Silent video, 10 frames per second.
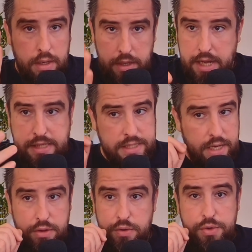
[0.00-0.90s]
Let's
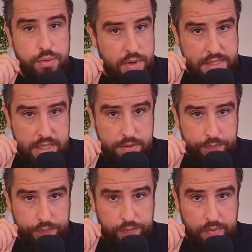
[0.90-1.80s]
say you do
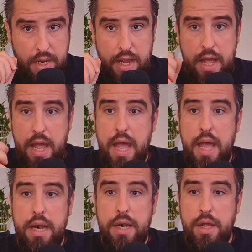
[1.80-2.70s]
resin,
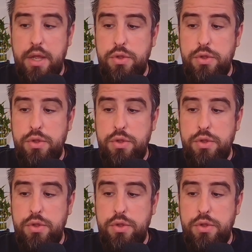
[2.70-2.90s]
and